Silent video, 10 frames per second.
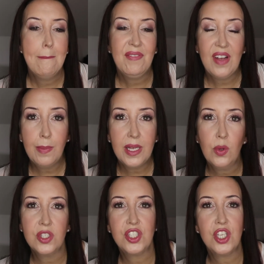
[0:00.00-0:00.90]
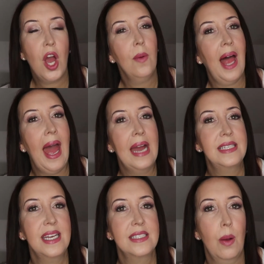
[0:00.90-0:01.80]
if anybody wants to know like
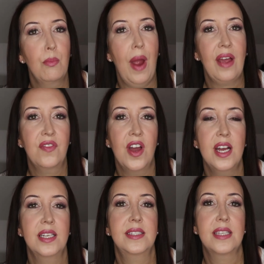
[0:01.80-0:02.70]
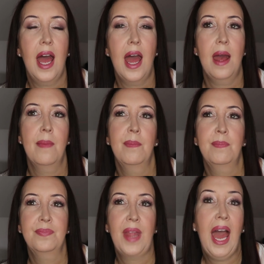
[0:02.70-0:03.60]
ideas on breakfast,
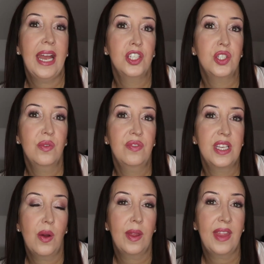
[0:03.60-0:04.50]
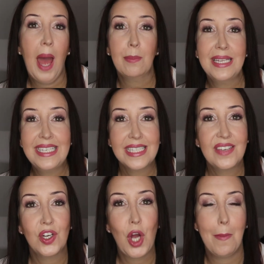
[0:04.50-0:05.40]
um, I can do a video on that. Please
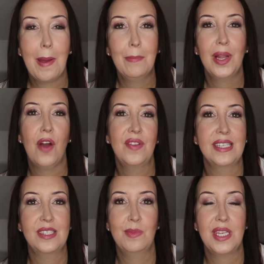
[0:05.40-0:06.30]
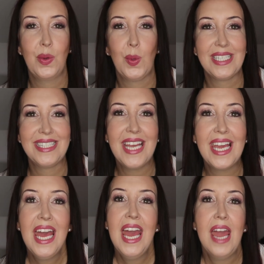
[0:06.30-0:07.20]
leave a comment below if that's something you want to
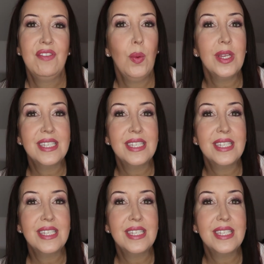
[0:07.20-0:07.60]
see. If you want